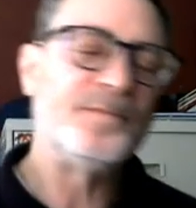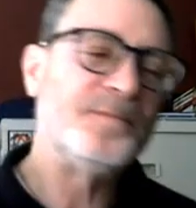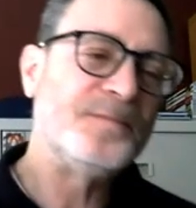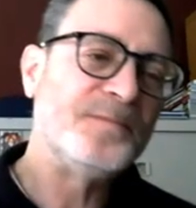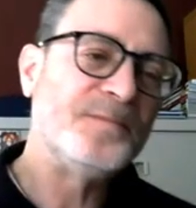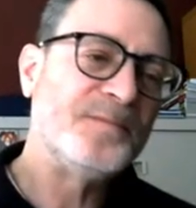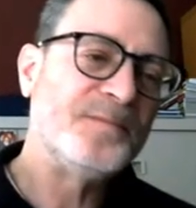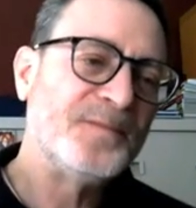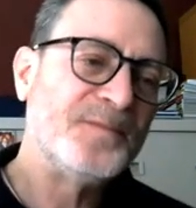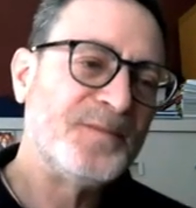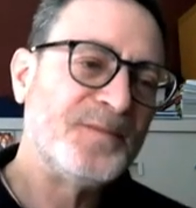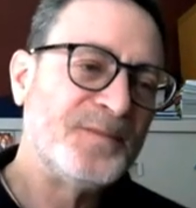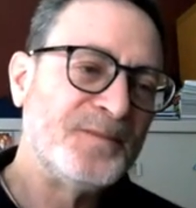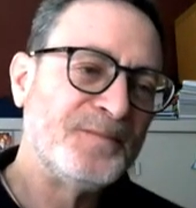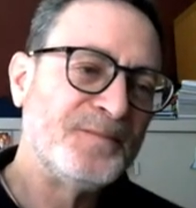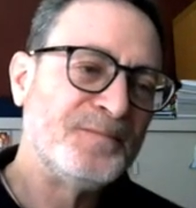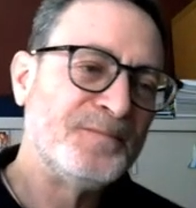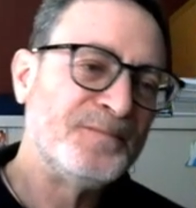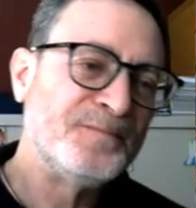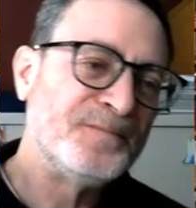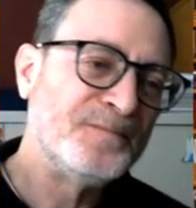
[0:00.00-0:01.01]

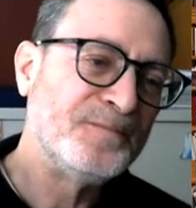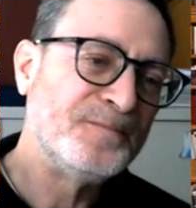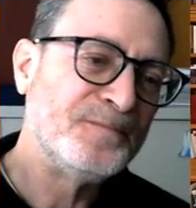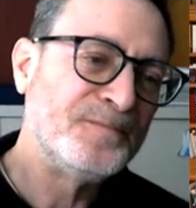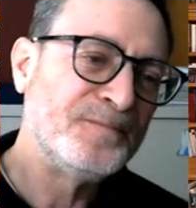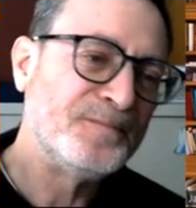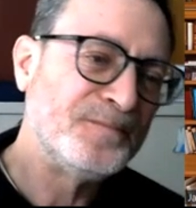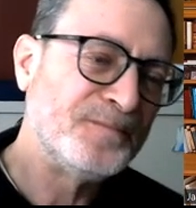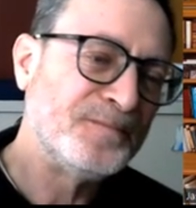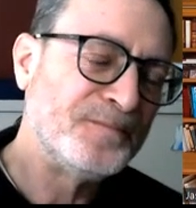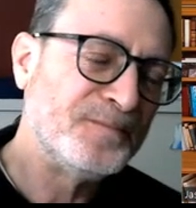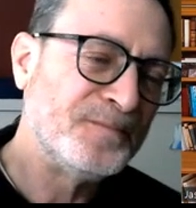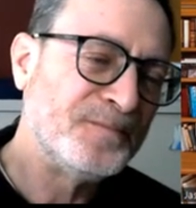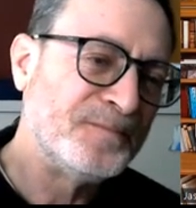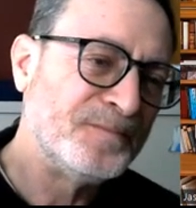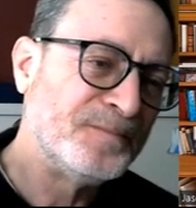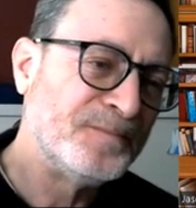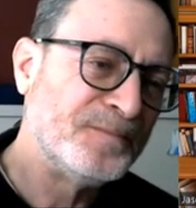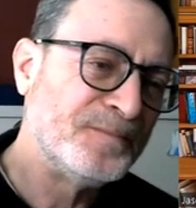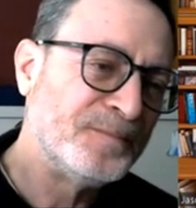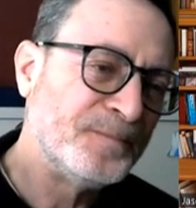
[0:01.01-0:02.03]

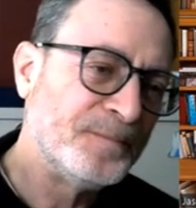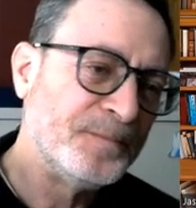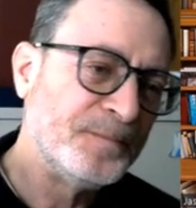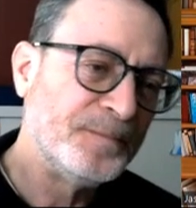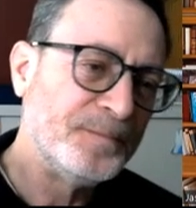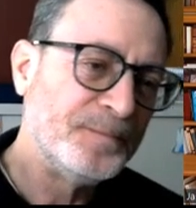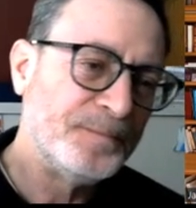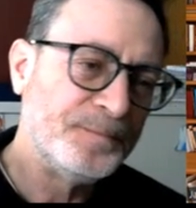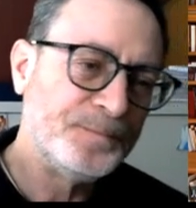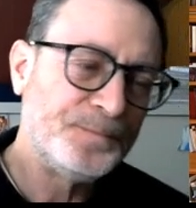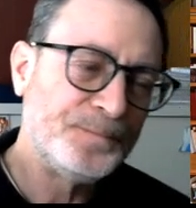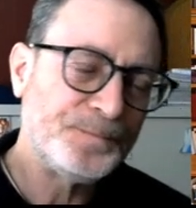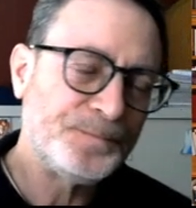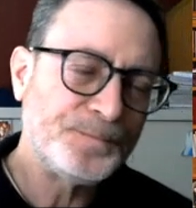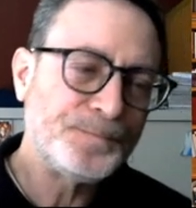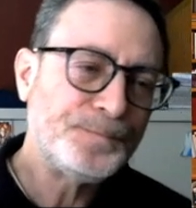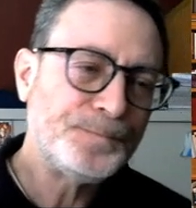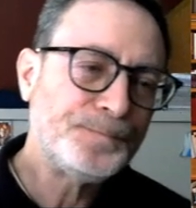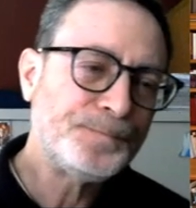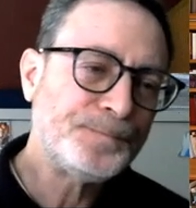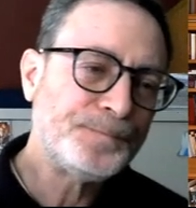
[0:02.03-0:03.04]

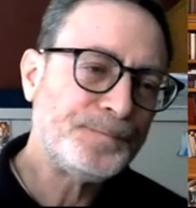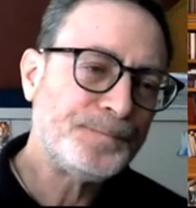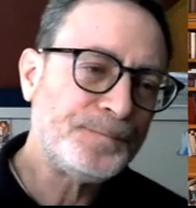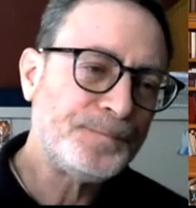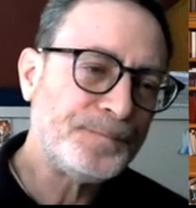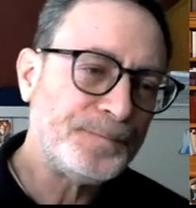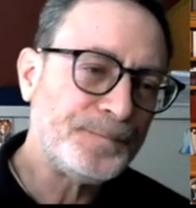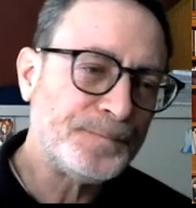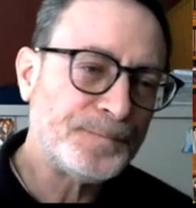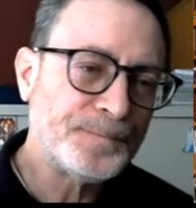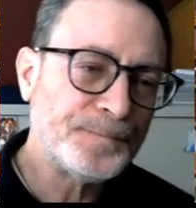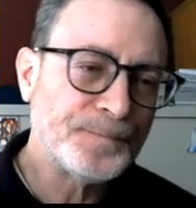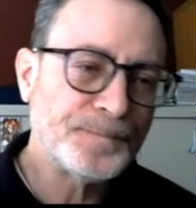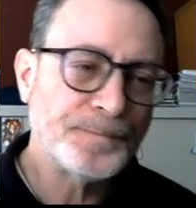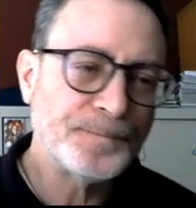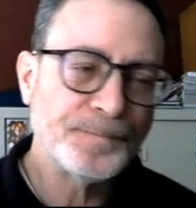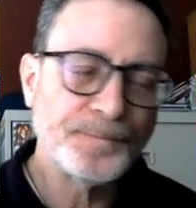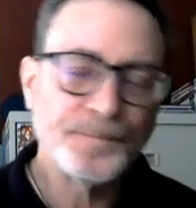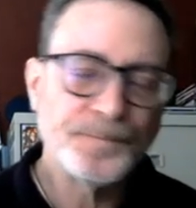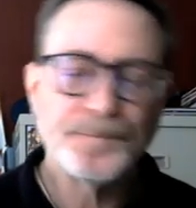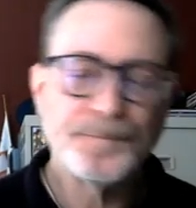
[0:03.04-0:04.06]

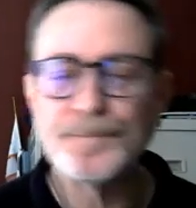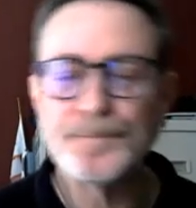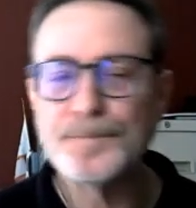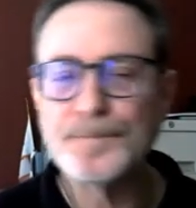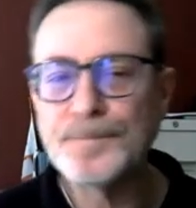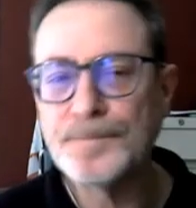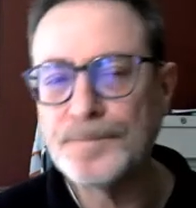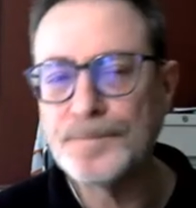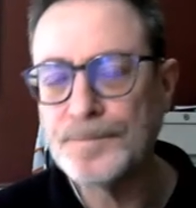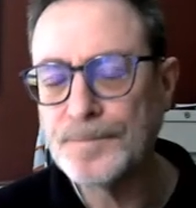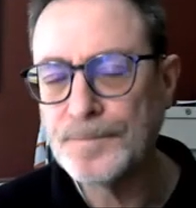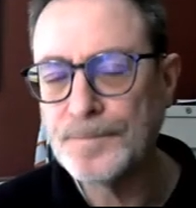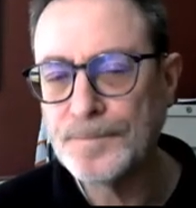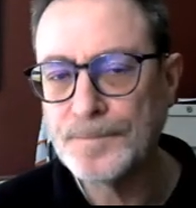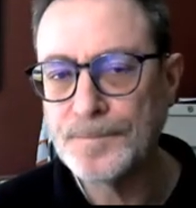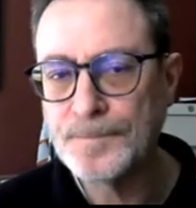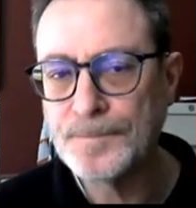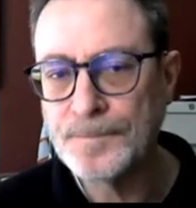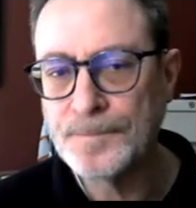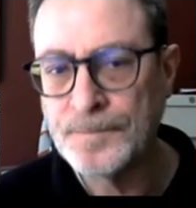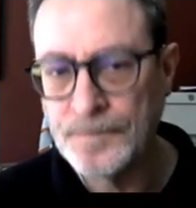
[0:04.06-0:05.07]

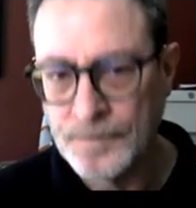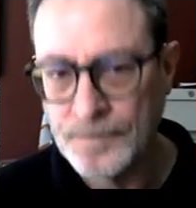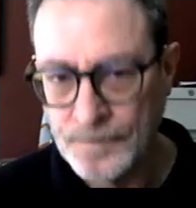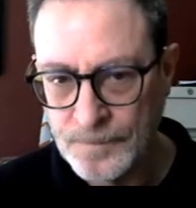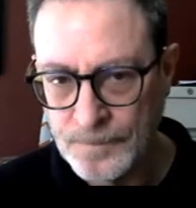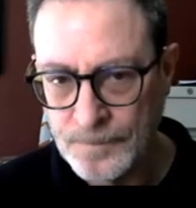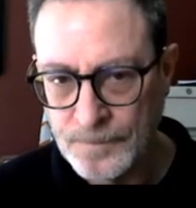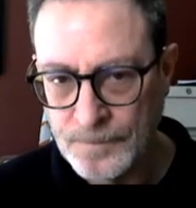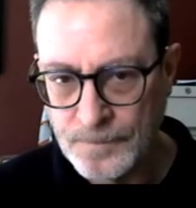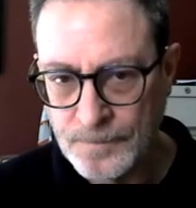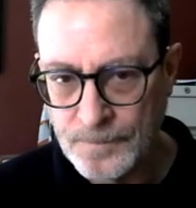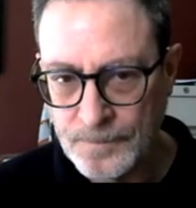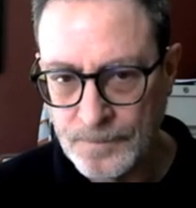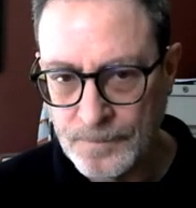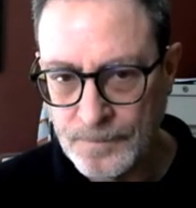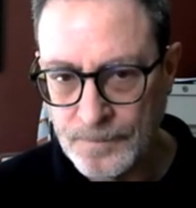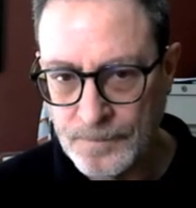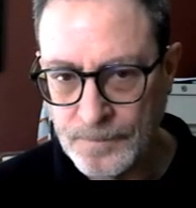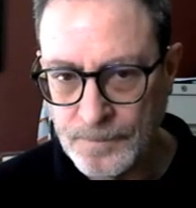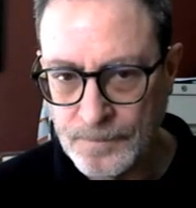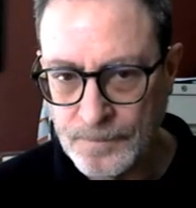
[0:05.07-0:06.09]
This person isn't speaking.